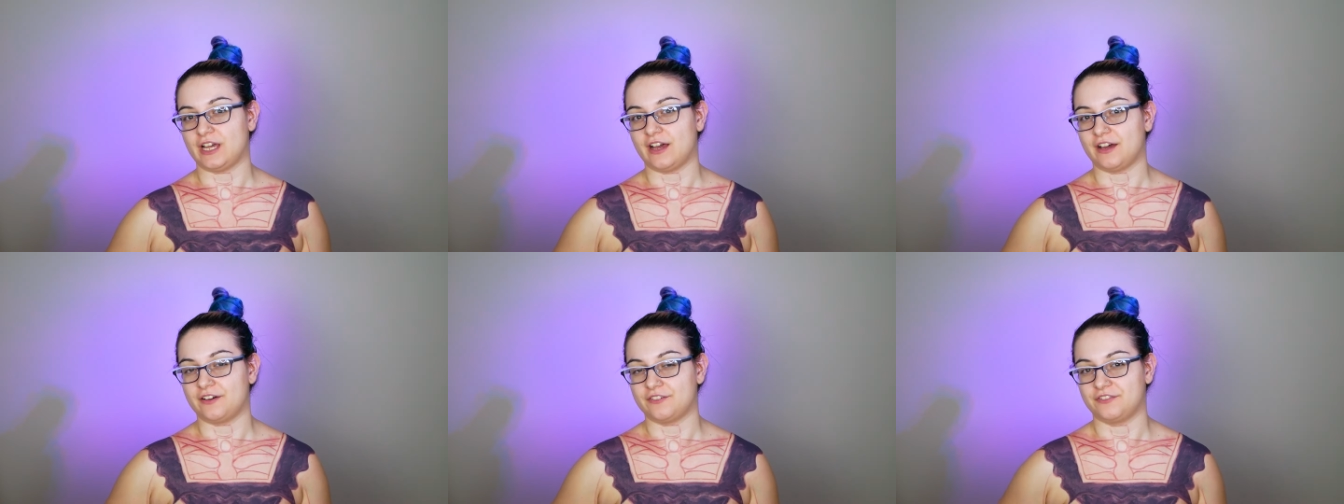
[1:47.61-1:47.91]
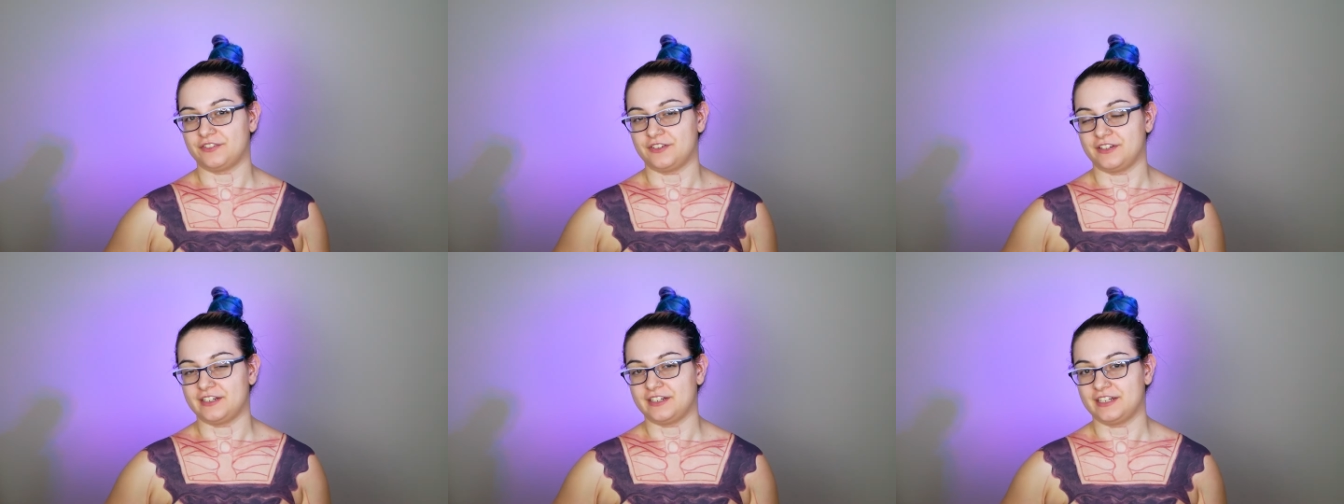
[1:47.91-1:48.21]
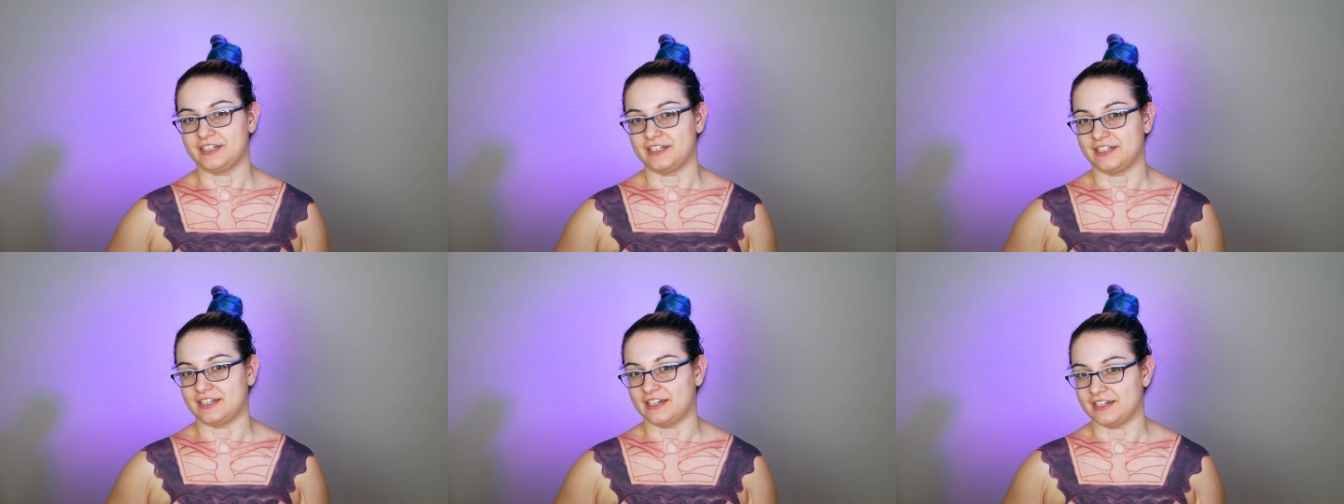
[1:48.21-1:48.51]
a
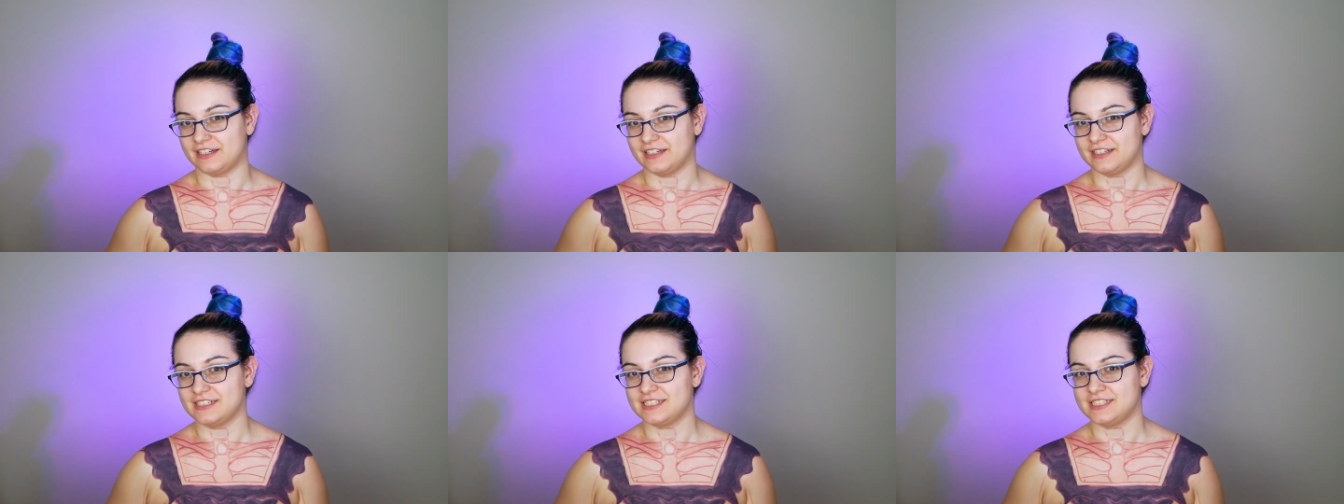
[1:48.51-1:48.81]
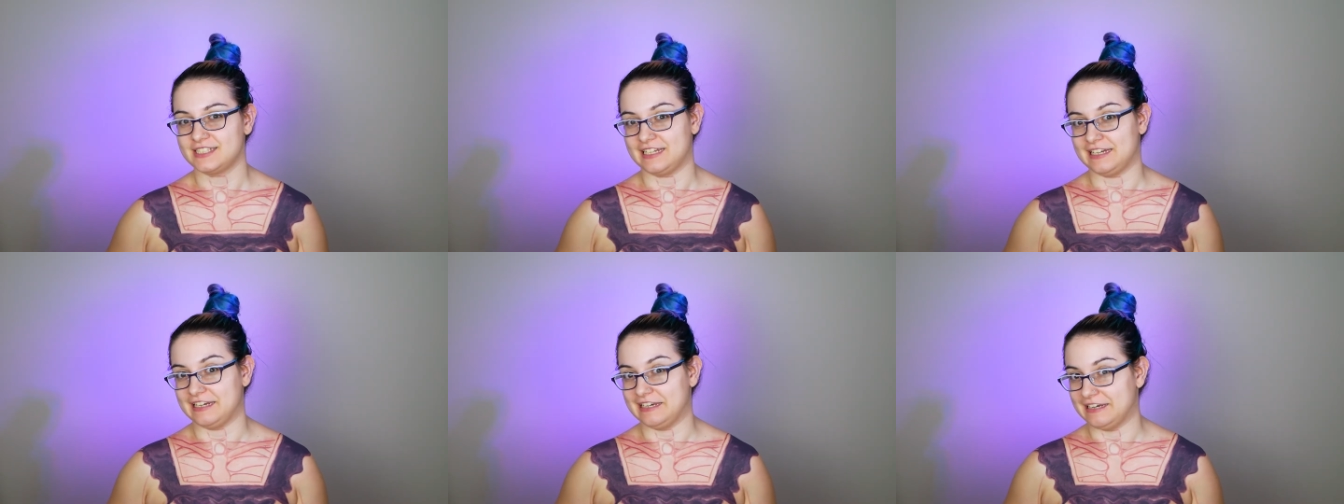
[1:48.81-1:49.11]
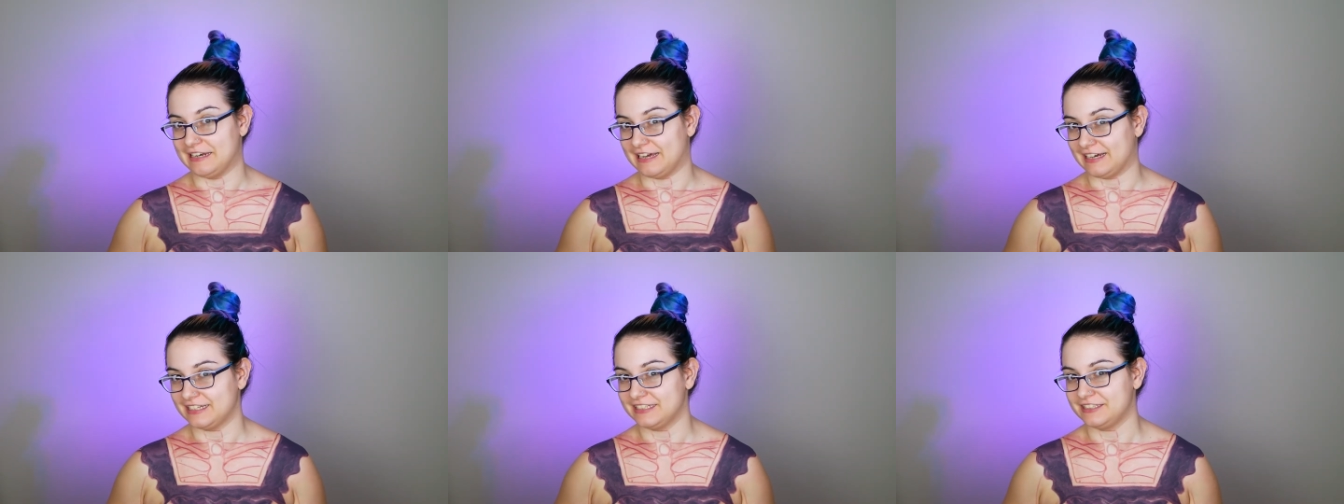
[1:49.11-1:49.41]
very nice
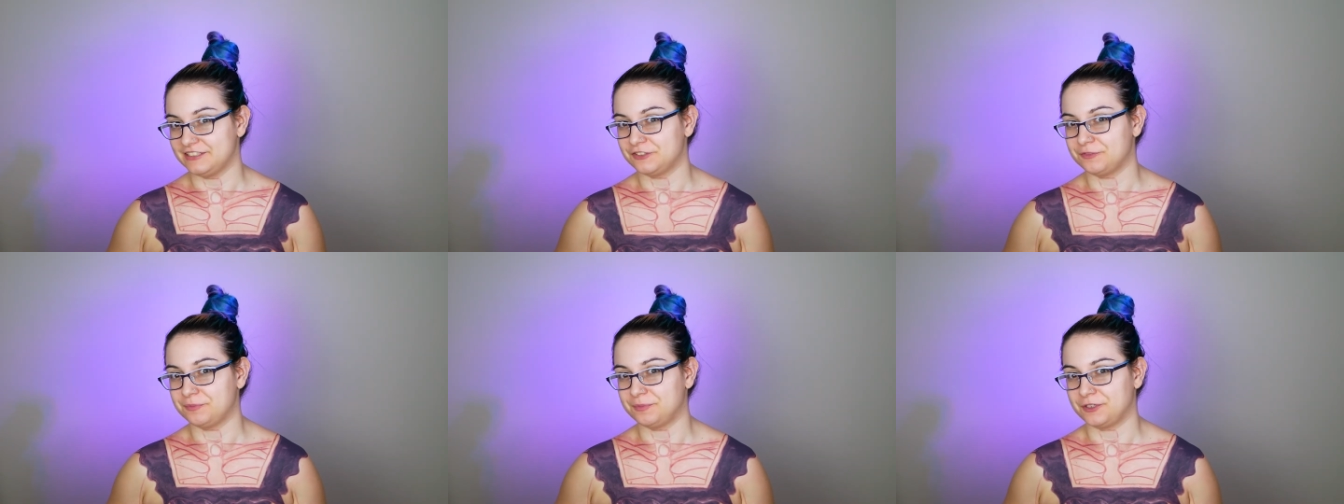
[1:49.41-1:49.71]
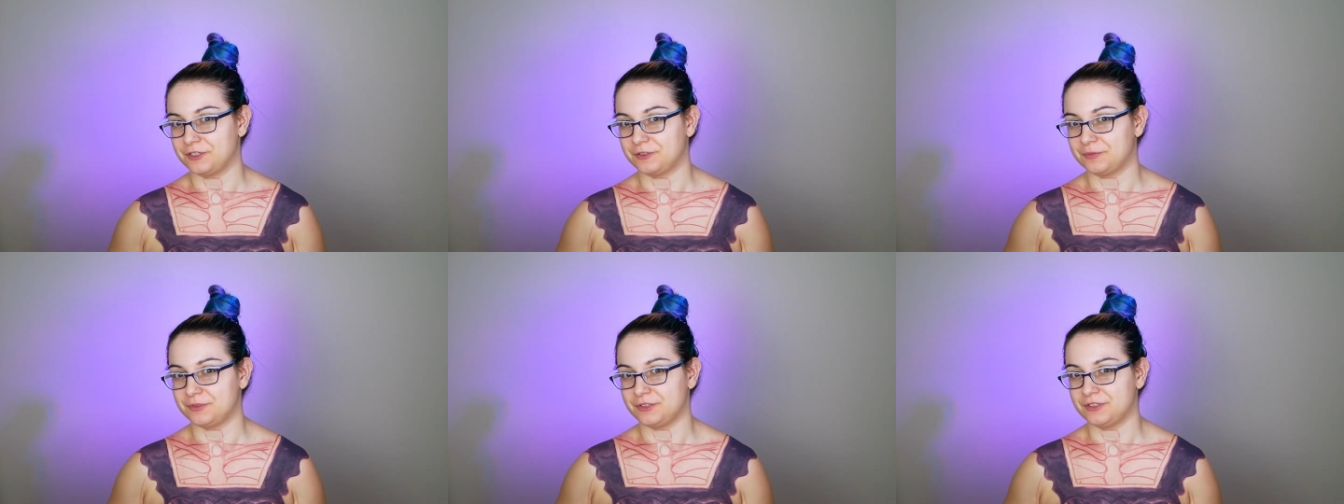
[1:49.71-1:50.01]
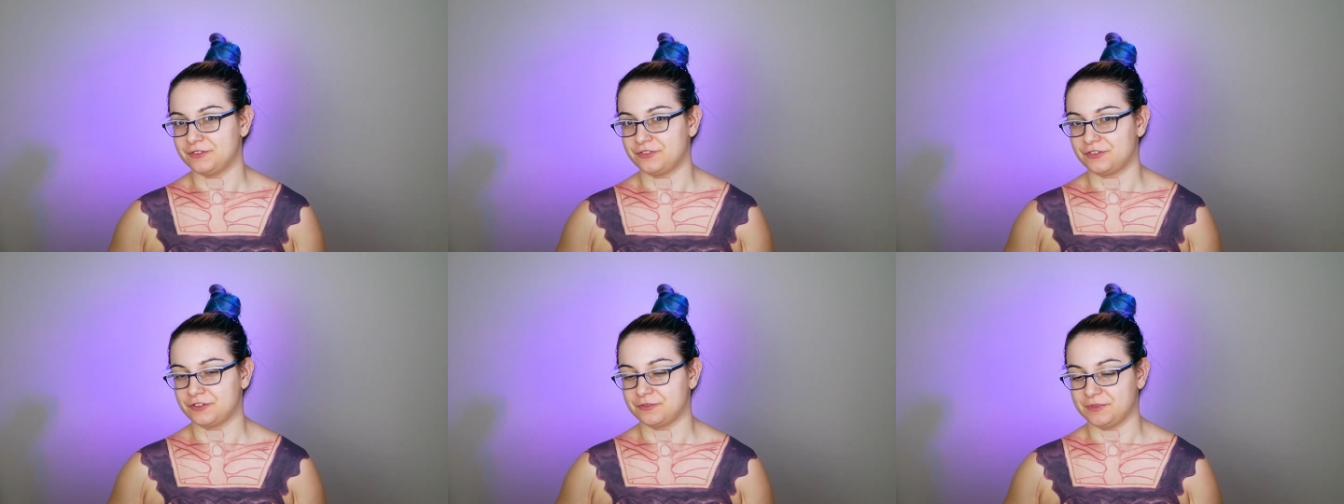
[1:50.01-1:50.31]
lighter purple
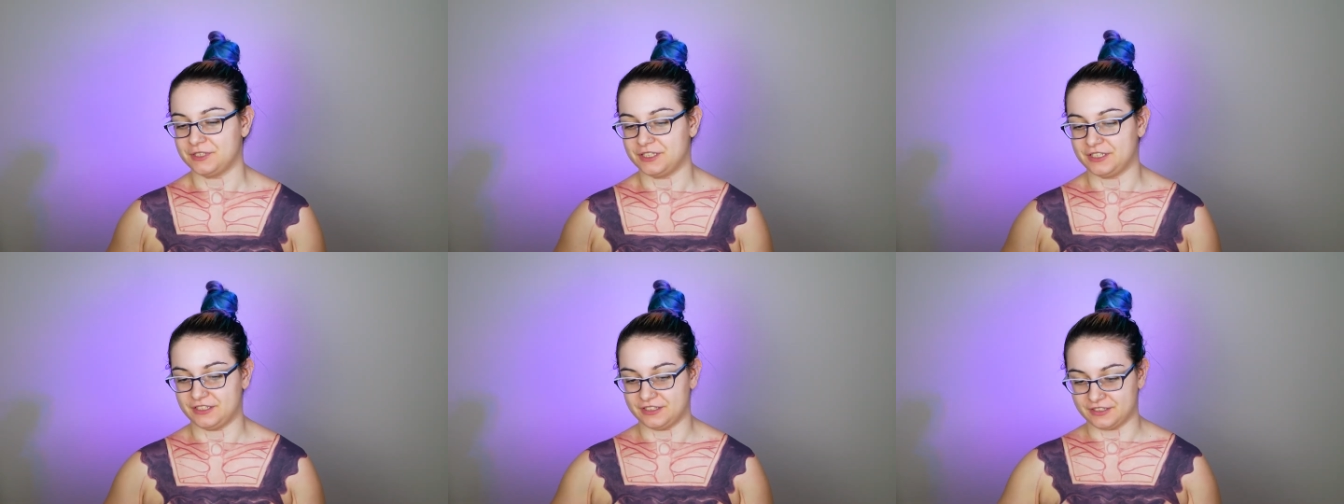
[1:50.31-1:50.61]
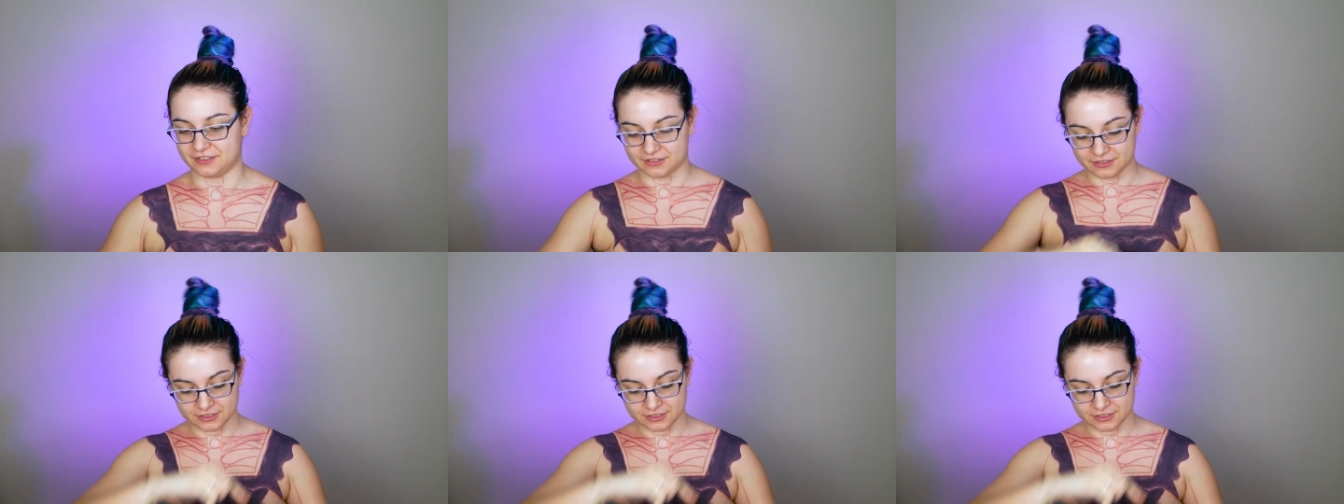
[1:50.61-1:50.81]
from here,